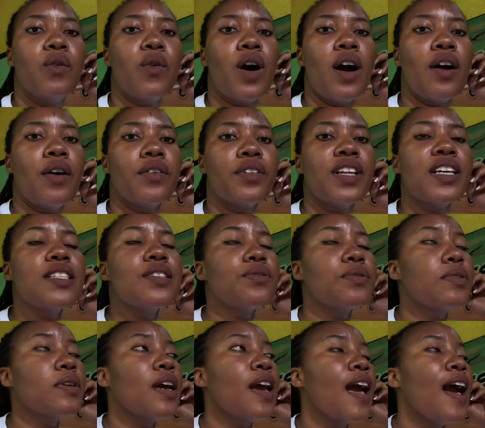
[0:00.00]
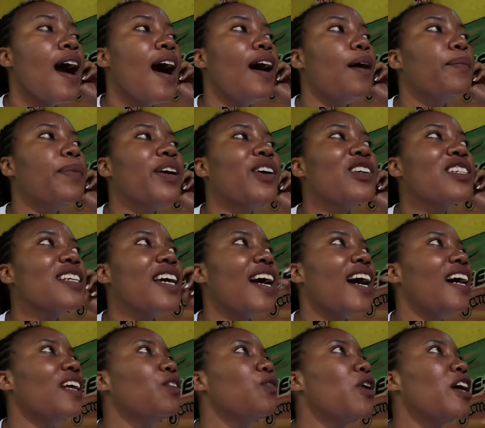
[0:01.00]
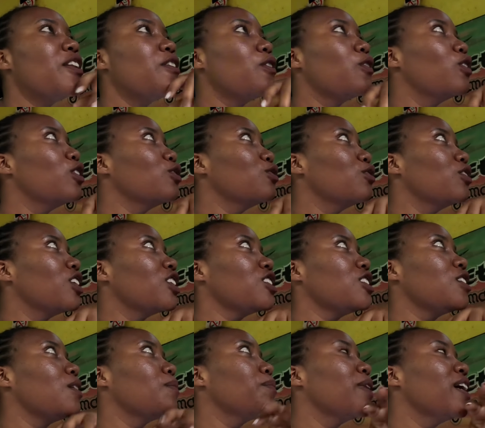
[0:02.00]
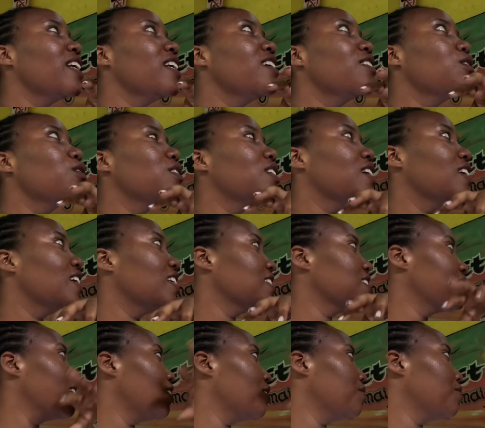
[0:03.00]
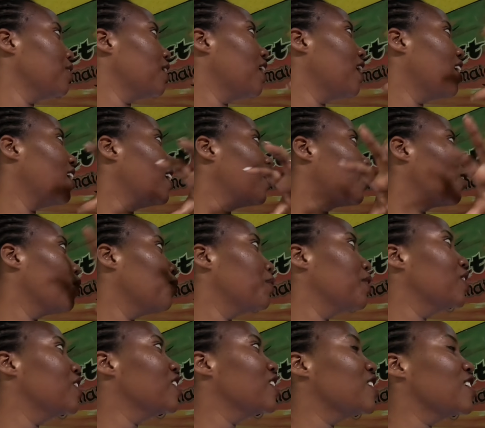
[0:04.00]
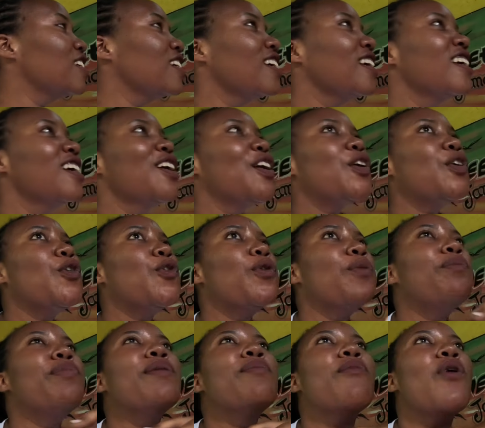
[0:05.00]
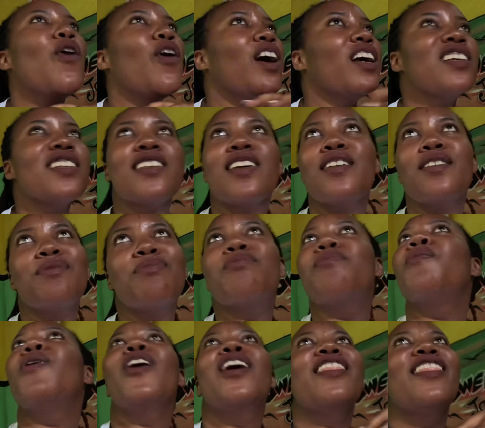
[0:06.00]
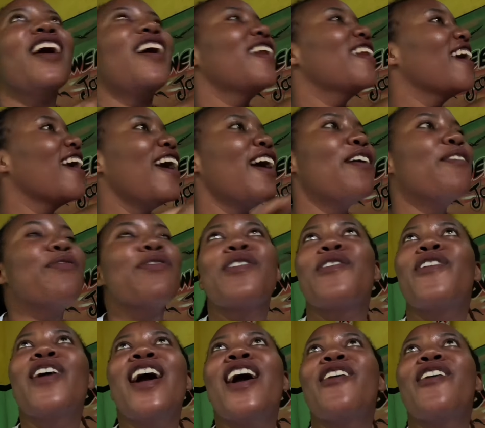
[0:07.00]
Wow, that's because I heard when you go to the Shamane, to the Rasta community, you will be more safe, more than everywhere